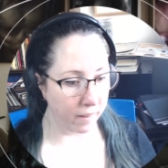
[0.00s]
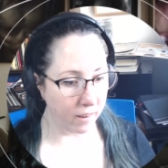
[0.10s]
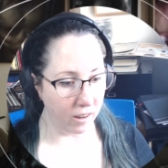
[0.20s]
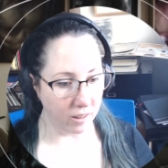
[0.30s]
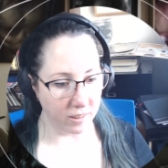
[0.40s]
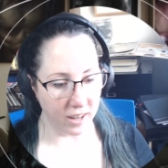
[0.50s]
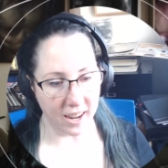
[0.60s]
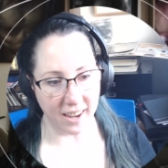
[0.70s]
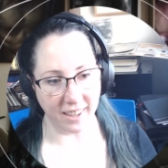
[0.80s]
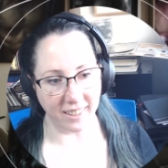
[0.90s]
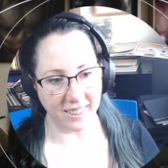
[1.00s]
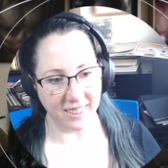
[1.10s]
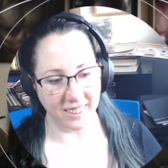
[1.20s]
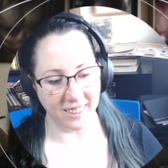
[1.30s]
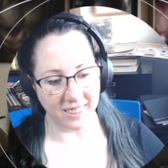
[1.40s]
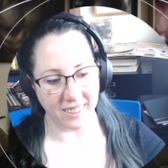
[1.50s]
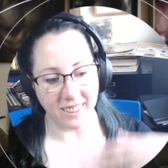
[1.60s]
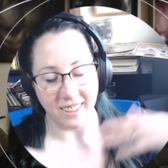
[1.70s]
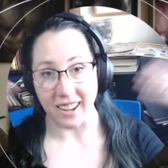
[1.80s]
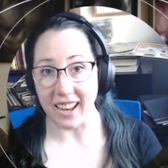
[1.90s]
Alright.
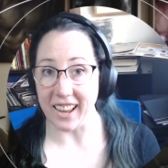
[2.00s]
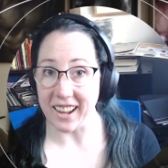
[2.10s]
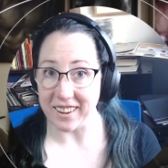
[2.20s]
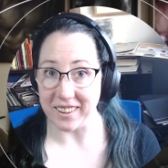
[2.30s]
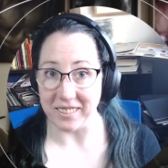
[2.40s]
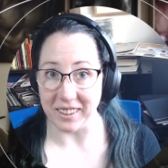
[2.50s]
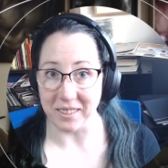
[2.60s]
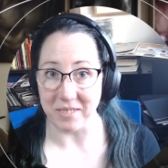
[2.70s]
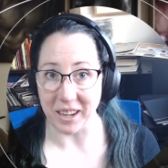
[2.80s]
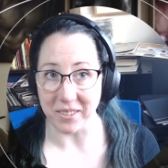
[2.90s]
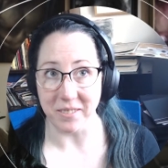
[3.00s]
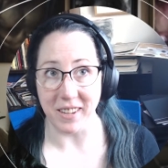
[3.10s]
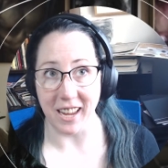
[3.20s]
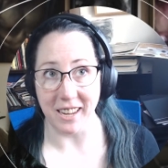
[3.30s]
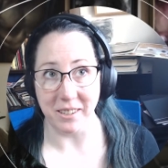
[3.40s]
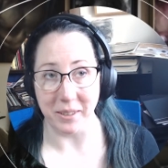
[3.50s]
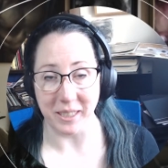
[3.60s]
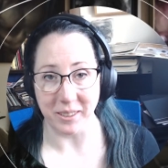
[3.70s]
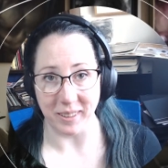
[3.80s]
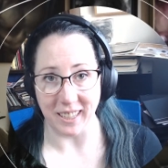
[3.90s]
Hello, welcome back from the ad
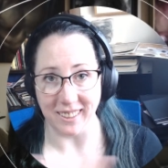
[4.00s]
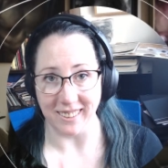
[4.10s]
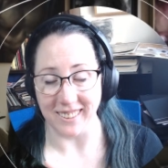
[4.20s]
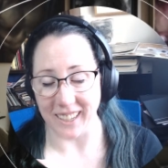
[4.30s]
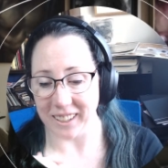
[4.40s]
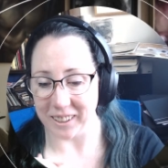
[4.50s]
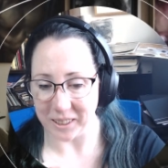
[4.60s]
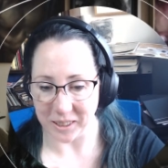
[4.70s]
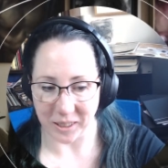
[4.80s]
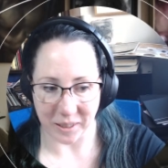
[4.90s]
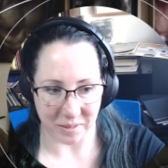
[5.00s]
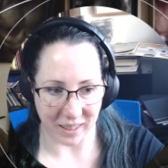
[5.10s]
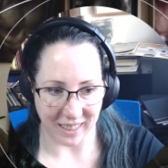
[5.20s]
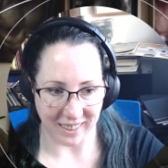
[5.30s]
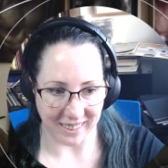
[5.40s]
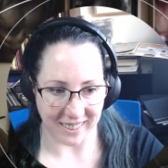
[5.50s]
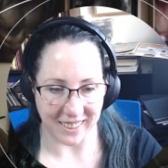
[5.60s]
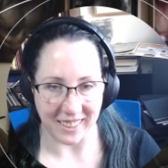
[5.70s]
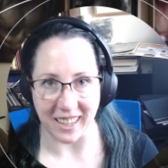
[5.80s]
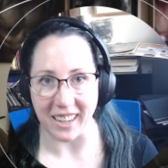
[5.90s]
Twitch friends. Hello YouTube friends.
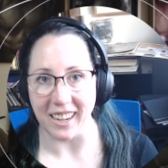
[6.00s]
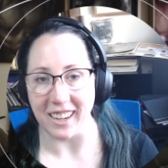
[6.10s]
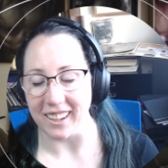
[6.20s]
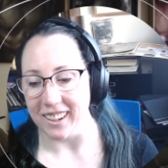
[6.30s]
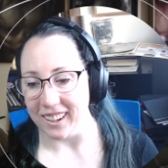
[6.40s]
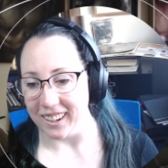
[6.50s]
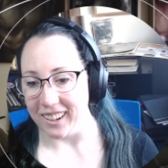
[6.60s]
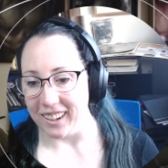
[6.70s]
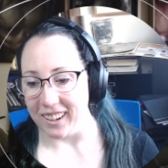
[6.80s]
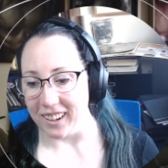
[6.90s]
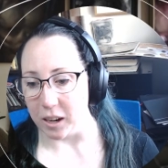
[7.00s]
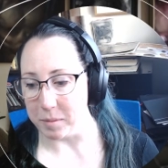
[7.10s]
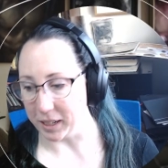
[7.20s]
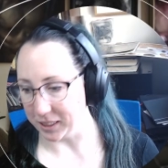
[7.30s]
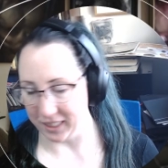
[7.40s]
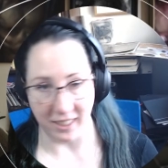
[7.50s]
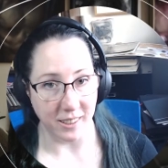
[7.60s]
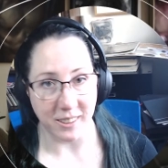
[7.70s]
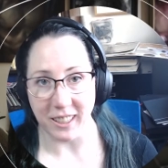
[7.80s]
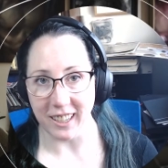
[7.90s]
Today I'm actually in the
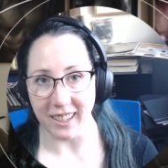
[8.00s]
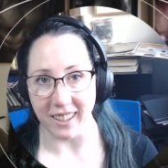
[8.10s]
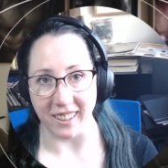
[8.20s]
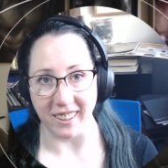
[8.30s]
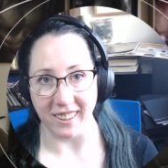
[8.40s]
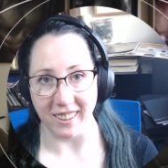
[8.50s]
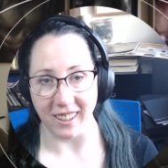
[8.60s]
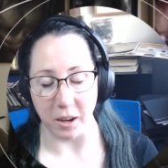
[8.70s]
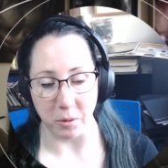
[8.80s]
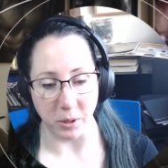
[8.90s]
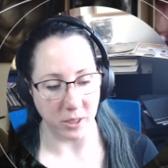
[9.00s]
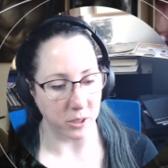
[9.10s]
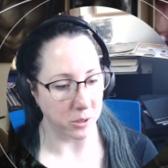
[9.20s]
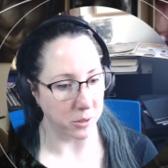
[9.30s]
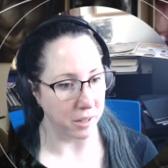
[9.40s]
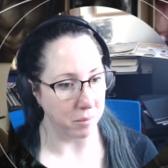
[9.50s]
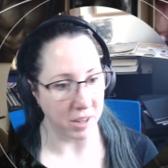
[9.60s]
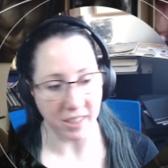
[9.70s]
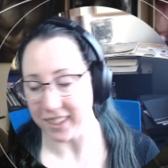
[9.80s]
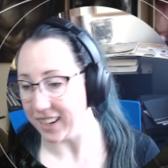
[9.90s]
studio. I wanted to stream
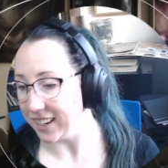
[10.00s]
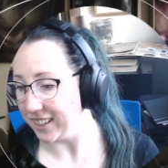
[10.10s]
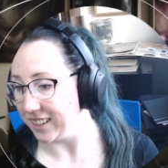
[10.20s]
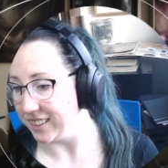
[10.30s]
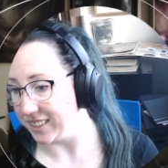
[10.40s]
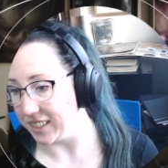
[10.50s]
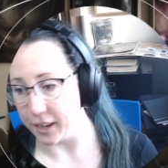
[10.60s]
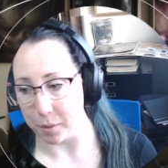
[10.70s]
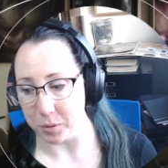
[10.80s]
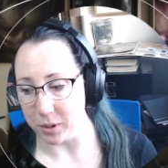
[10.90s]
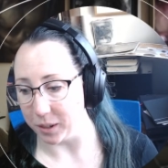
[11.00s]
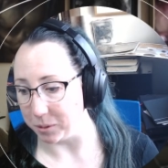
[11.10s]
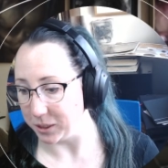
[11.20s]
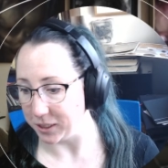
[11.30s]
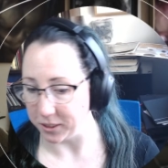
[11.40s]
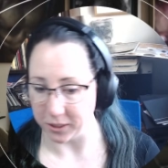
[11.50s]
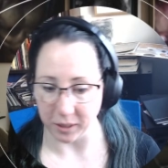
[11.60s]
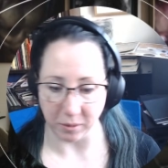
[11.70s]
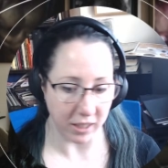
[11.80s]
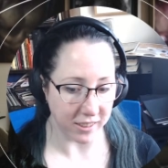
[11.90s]
yesterday and it didn't happen. I wanted to
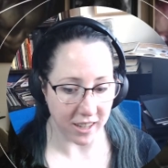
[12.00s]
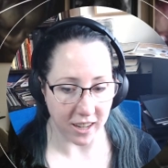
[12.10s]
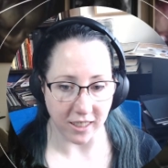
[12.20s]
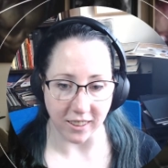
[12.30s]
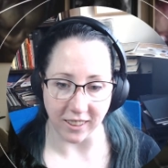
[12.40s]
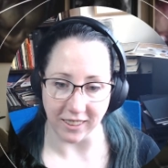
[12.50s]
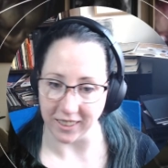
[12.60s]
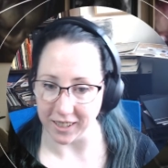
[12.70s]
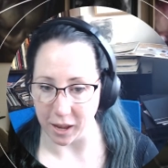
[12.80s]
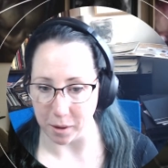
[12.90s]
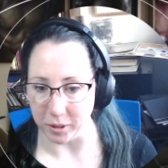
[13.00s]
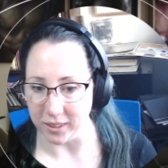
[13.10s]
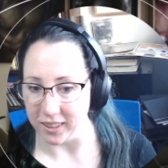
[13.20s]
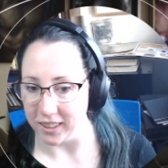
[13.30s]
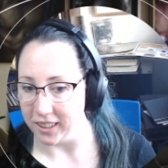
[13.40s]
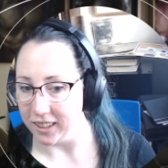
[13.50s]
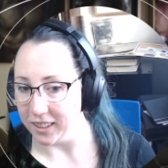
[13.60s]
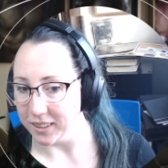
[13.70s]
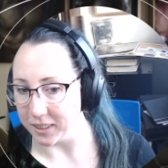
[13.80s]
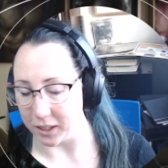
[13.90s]
stream last night and it didn't happen.
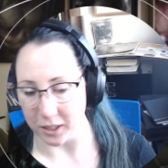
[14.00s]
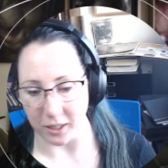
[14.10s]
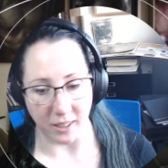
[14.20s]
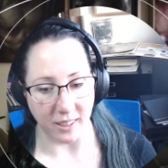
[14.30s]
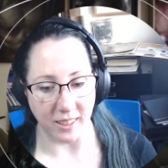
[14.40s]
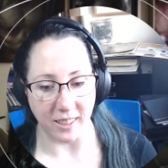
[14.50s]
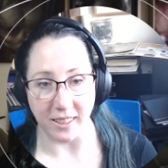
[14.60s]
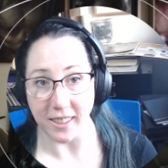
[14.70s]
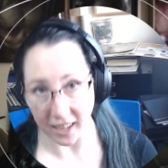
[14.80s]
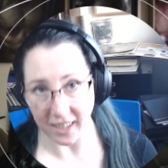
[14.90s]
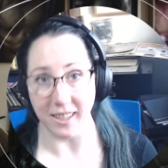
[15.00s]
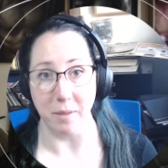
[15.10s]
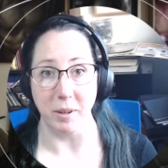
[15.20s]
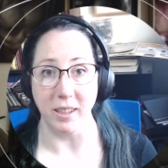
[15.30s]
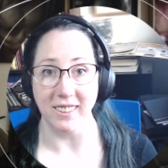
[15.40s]
So today it's happening.